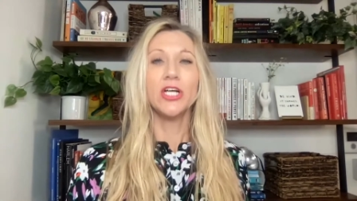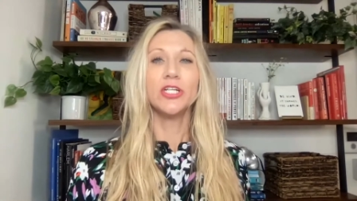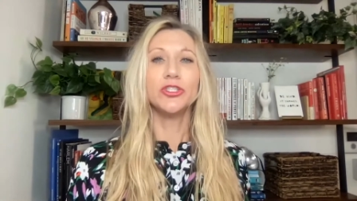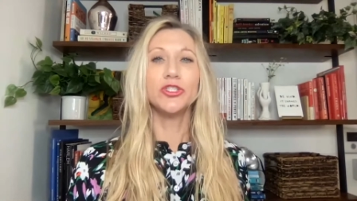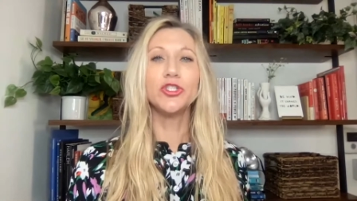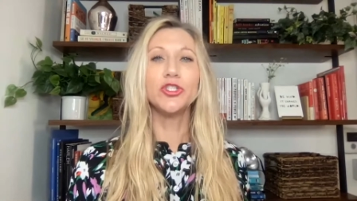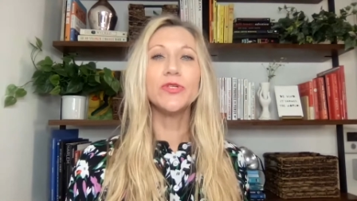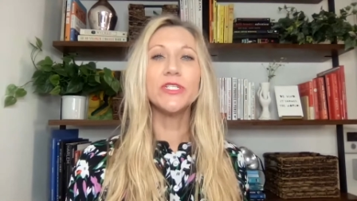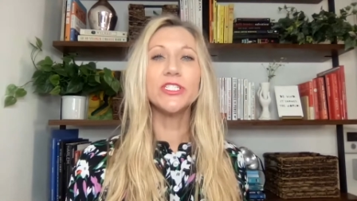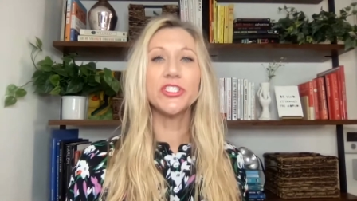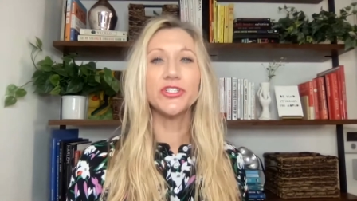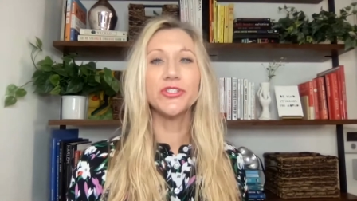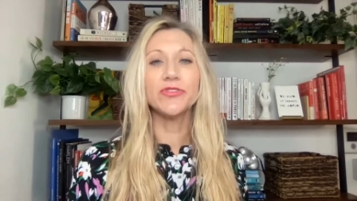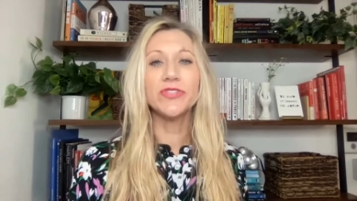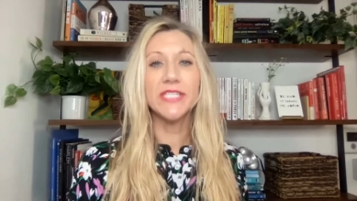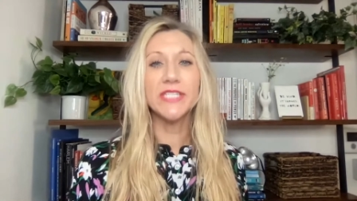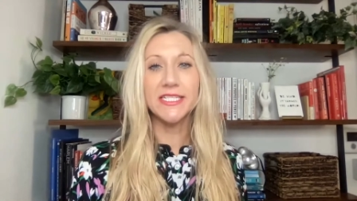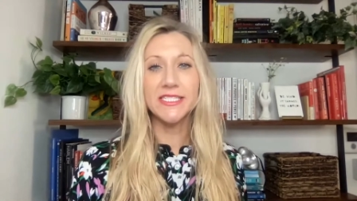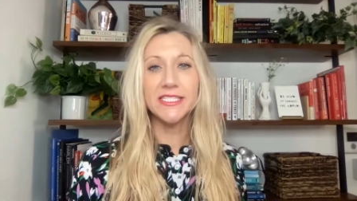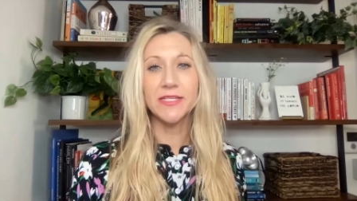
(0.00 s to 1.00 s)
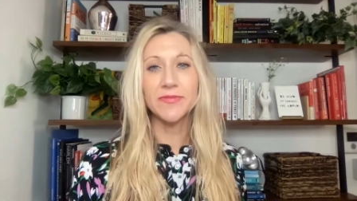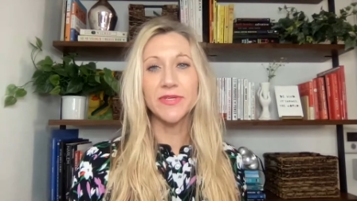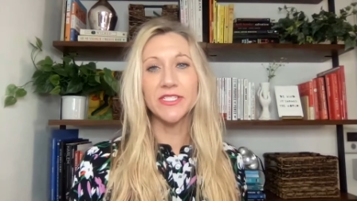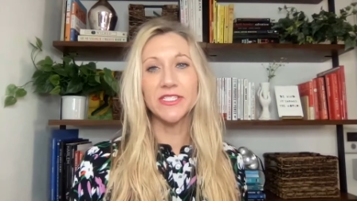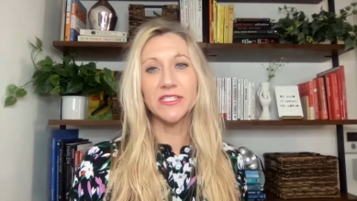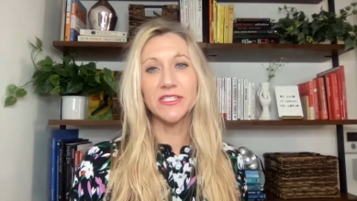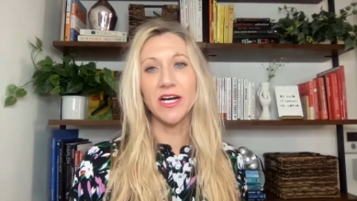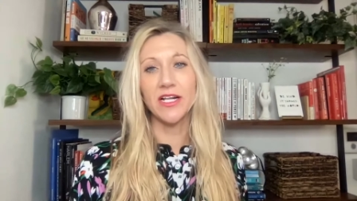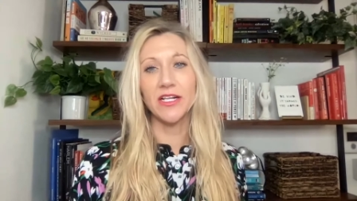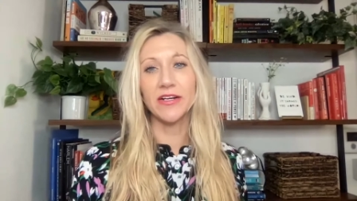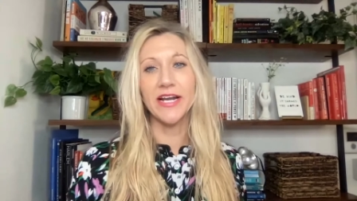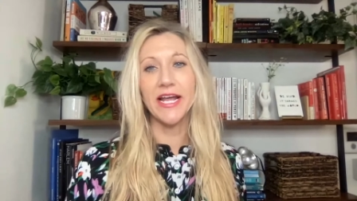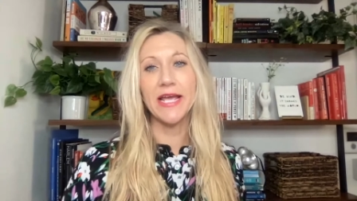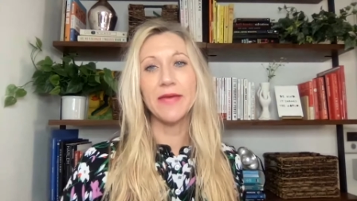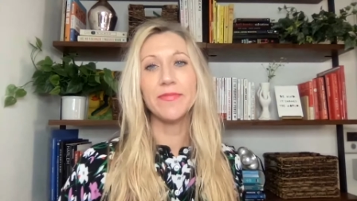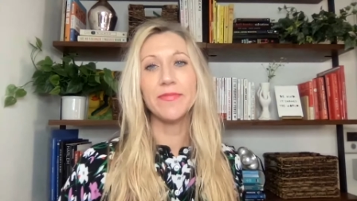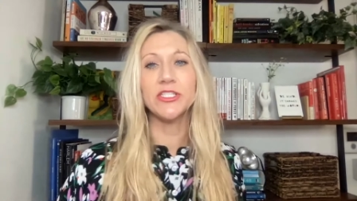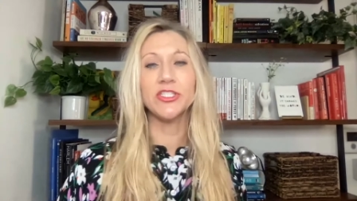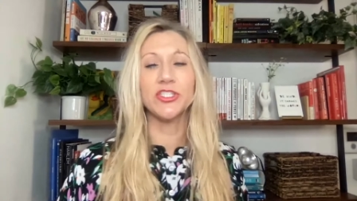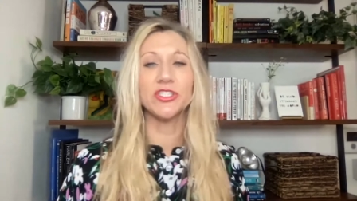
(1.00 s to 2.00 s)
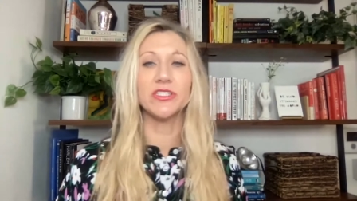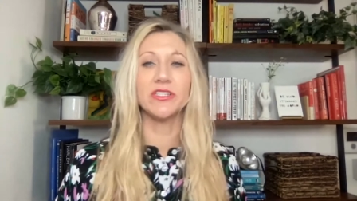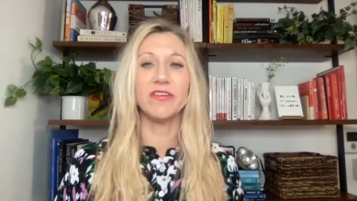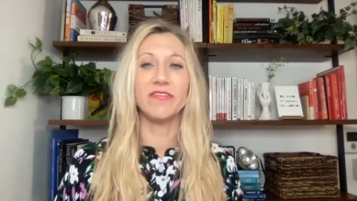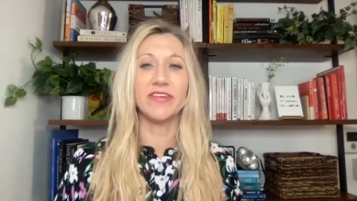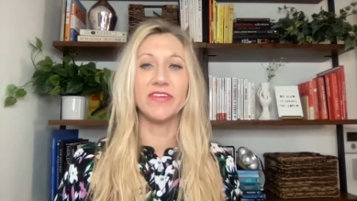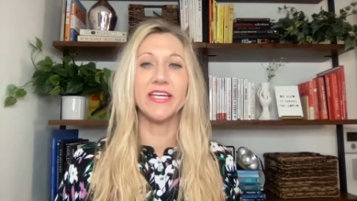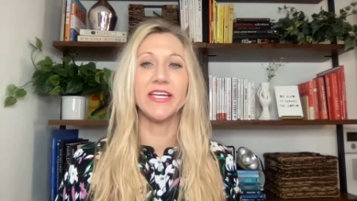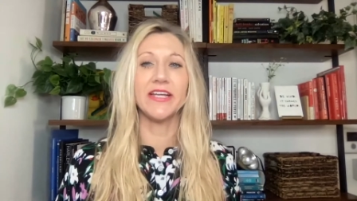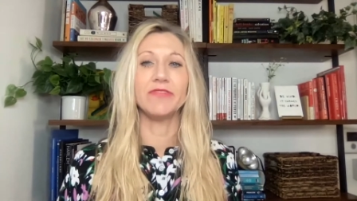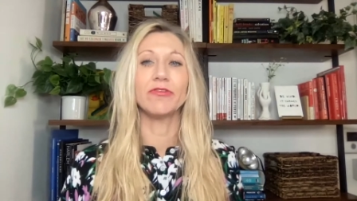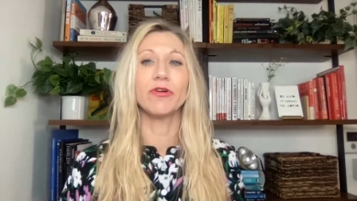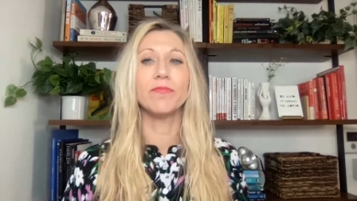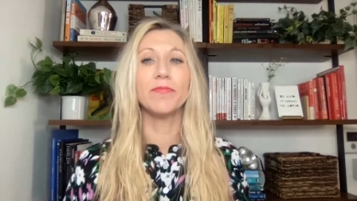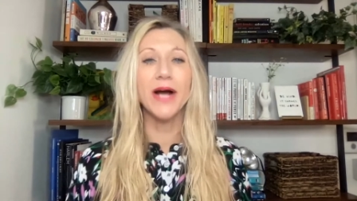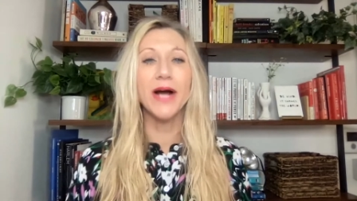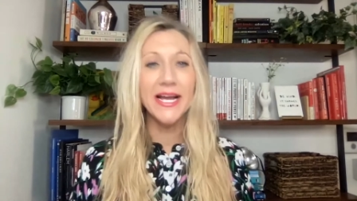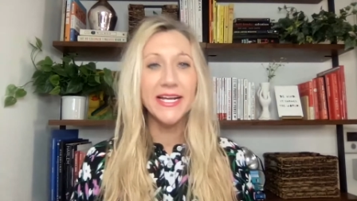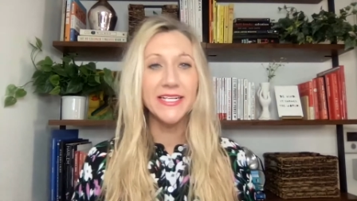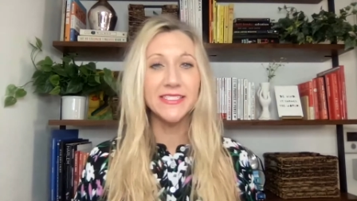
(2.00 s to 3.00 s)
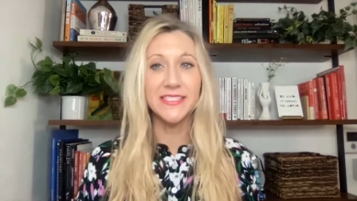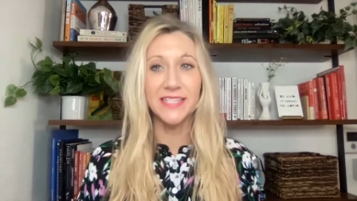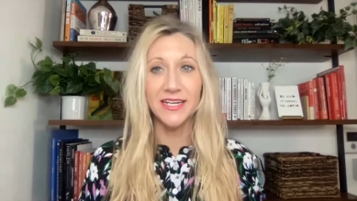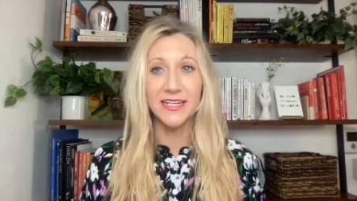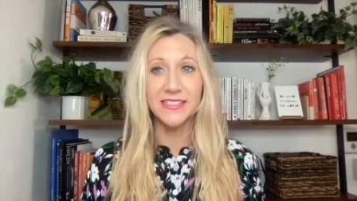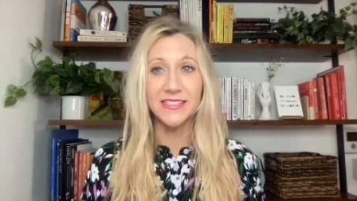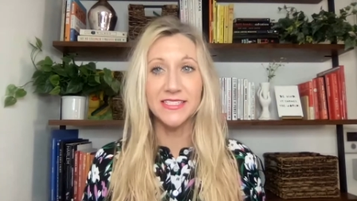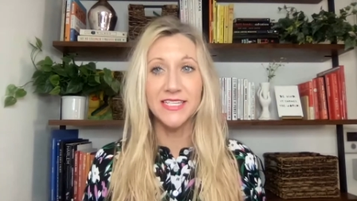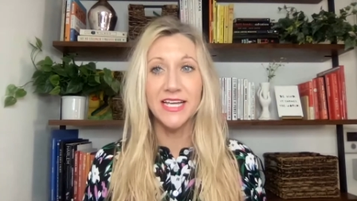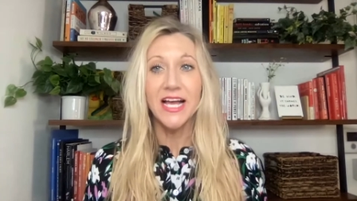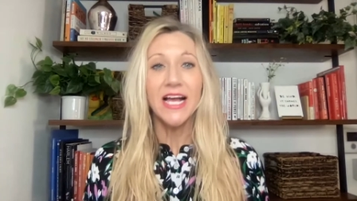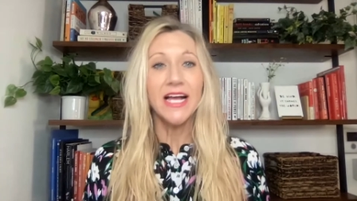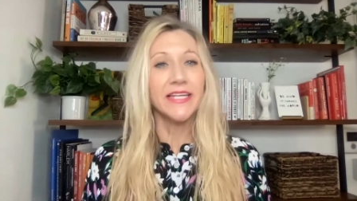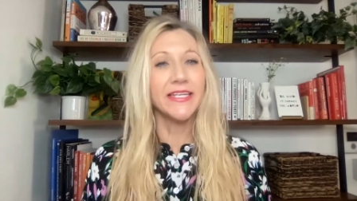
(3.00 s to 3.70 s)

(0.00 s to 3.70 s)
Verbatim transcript: Jewish New Testament scholar Amy Jill Levine reminds us,